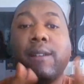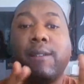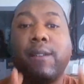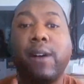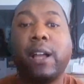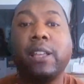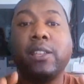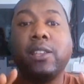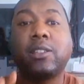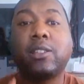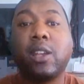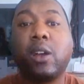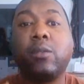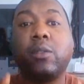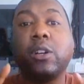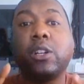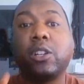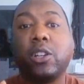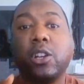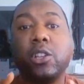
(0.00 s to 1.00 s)
Find
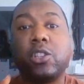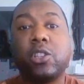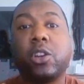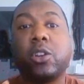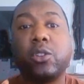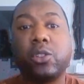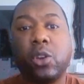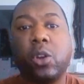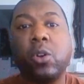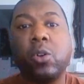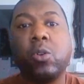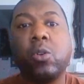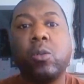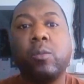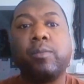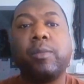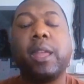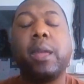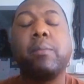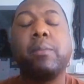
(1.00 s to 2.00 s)
yourself a good church
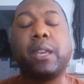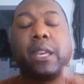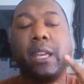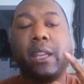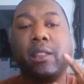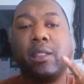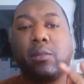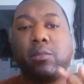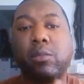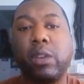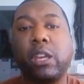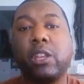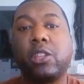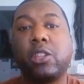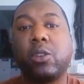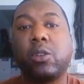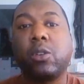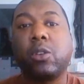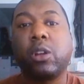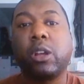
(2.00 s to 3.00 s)
home and begin to make
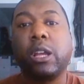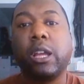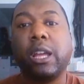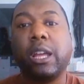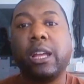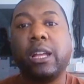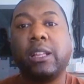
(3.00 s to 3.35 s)
sure